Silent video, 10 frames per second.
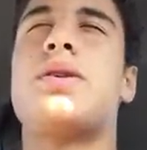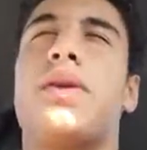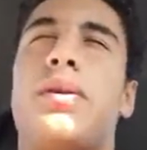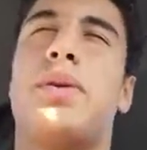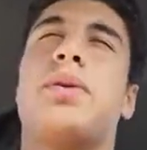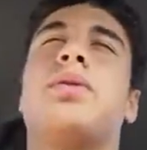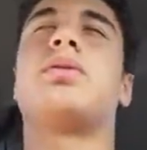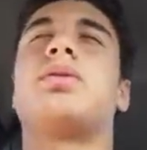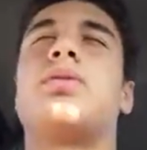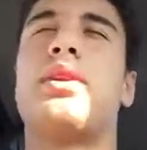So
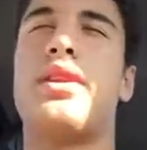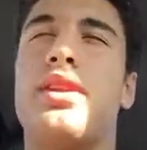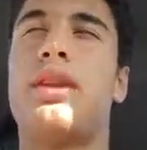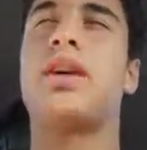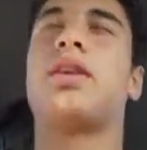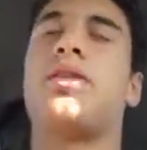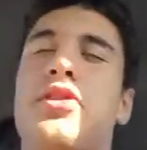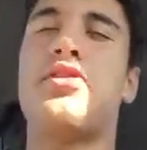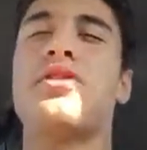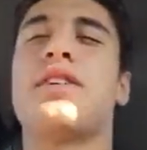when the
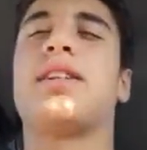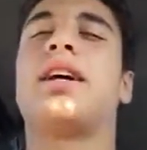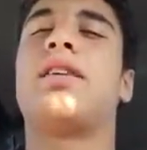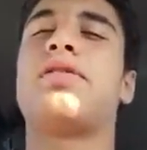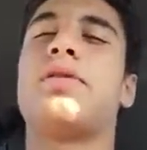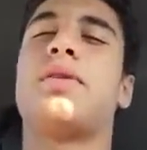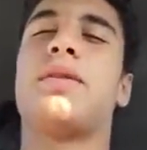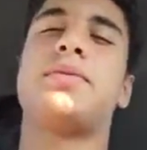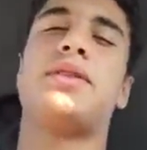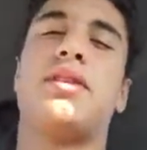officials had left, she
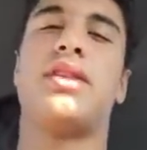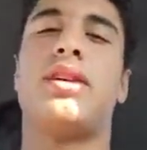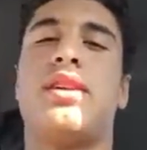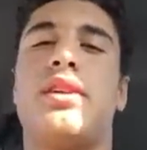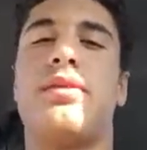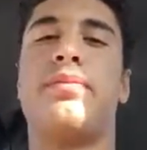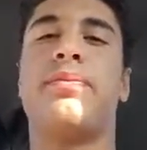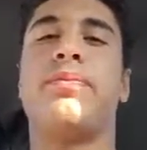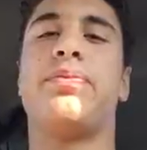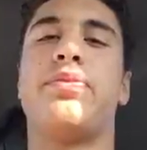went up to the
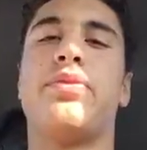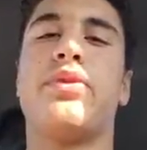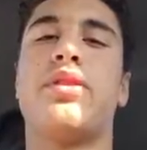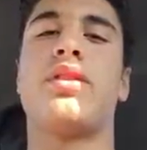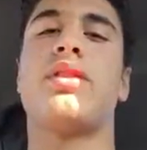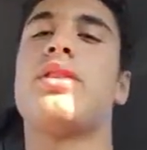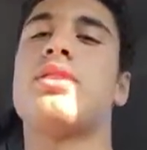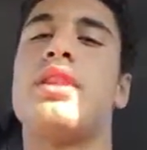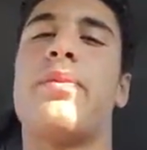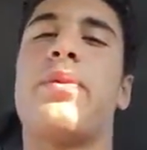
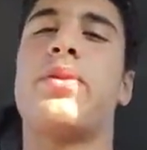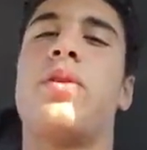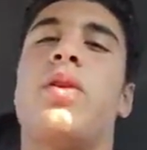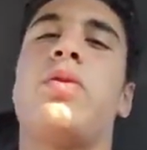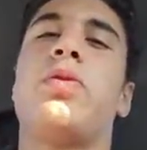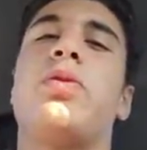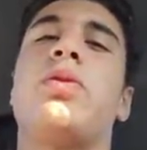top of the roof,